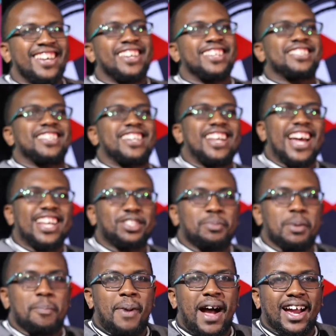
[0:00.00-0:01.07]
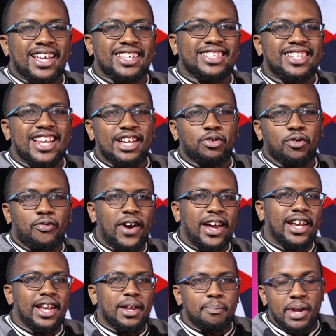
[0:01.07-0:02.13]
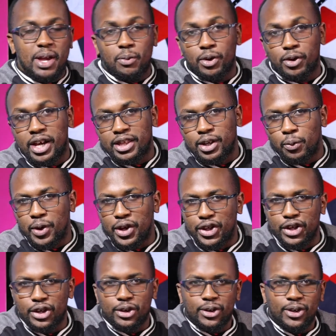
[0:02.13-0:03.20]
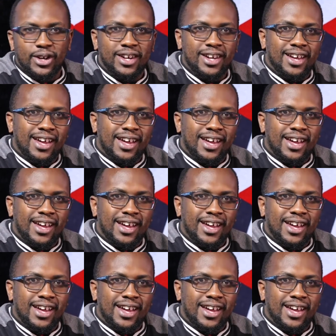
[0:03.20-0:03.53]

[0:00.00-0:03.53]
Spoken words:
It's glad to be back. It's glad to finally be together with you.